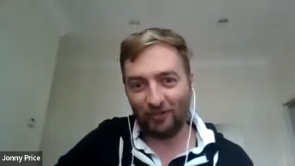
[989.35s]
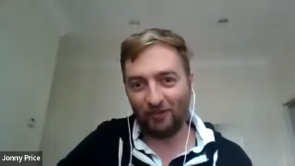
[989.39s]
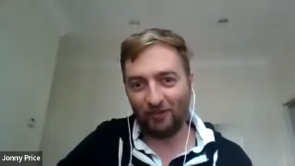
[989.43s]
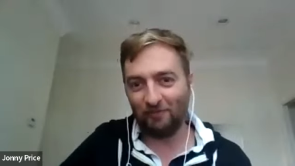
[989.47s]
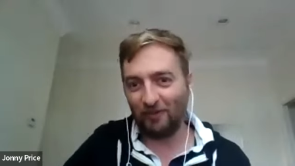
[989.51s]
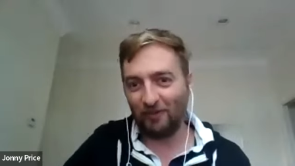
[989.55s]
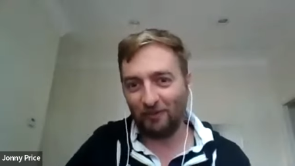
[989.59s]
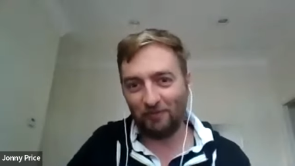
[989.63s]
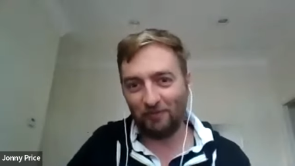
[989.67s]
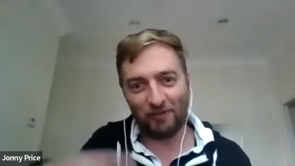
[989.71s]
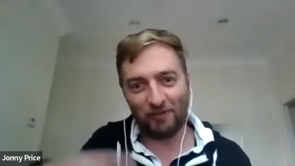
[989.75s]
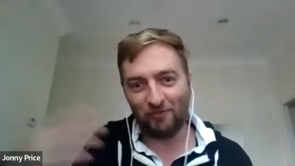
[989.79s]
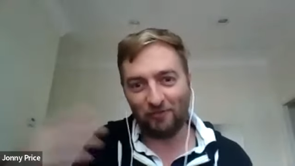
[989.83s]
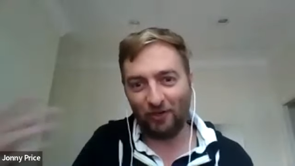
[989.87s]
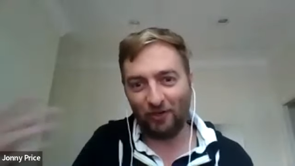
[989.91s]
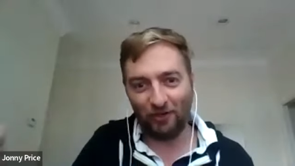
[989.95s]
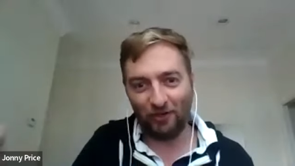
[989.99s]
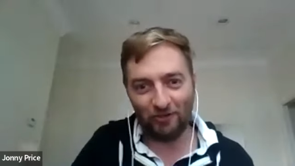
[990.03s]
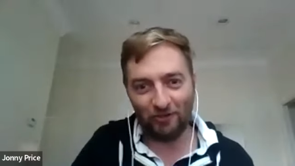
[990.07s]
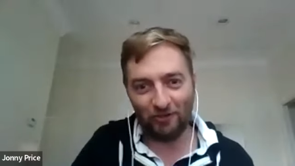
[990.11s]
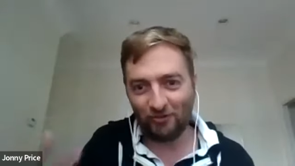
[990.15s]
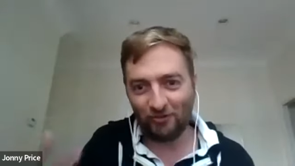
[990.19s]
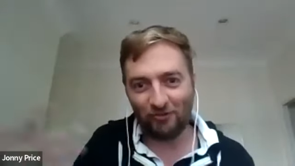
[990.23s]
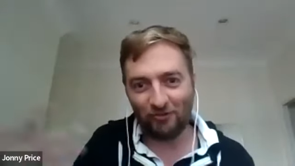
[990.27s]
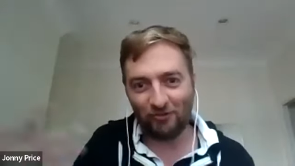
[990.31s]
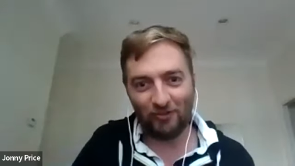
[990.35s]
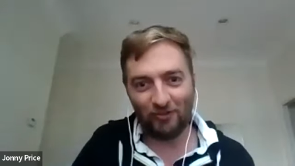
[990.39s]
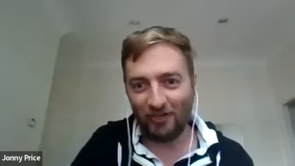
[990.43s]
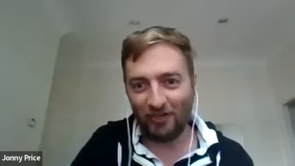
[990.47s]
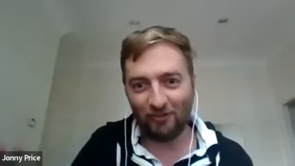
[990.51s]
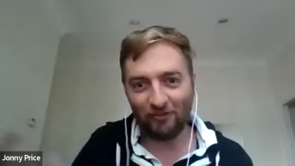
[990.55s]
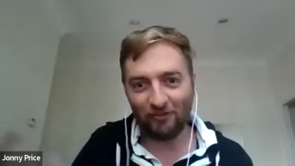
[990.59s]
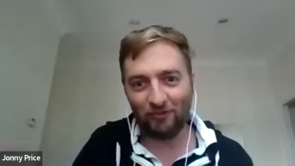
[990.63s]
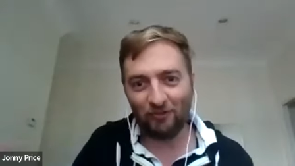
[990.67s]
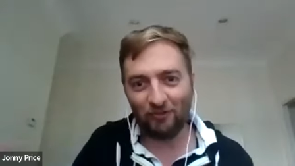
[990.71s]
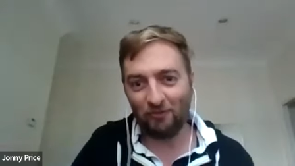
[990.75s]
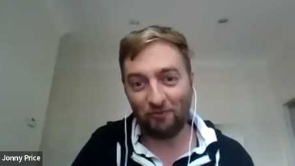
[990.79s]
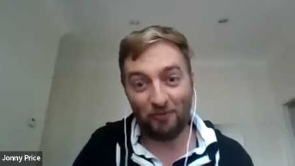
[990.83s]
And maybe if hundreds and
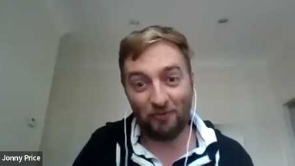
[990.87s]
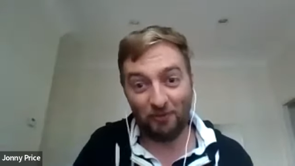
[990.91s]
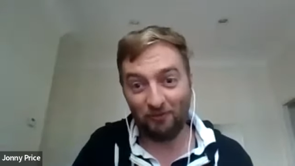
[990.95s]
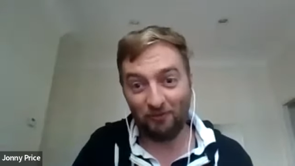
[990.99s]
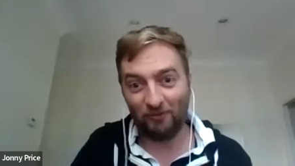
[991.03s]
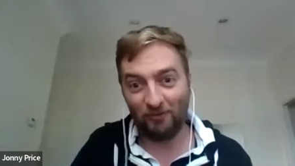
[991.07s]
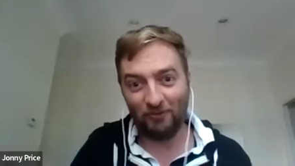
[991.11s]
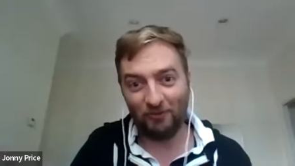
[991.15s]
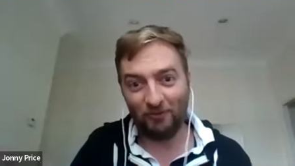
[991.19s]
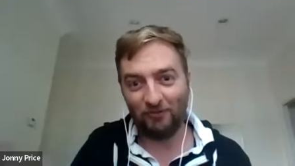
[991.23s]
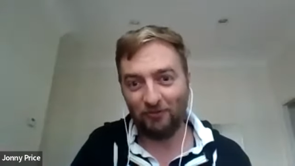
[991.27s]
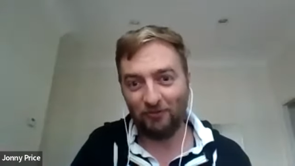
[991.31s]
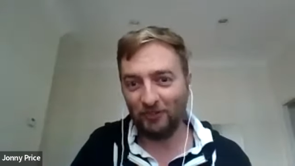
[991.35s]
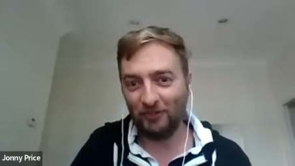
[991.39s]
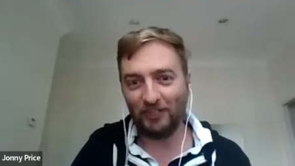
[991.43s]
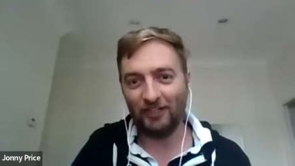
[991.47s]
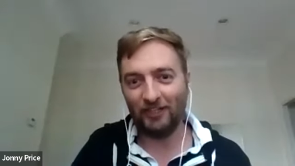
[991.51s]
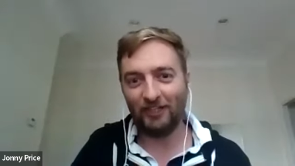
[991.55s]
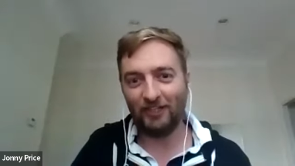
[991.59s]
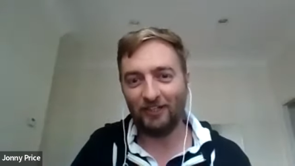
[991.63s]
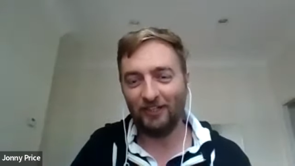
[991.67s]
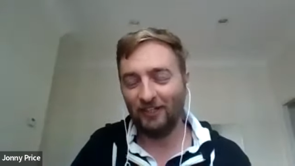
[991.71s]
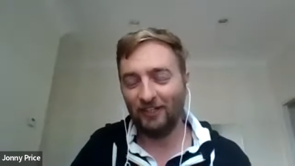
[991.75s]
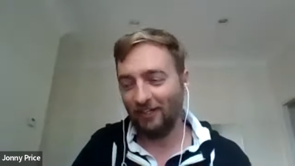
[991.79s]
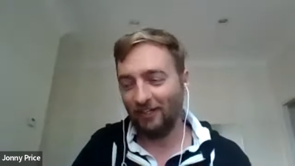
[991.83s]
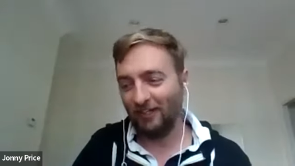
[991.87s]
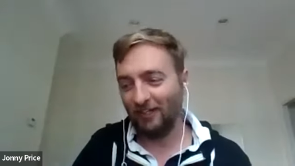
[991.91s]
thousands of people are doing it,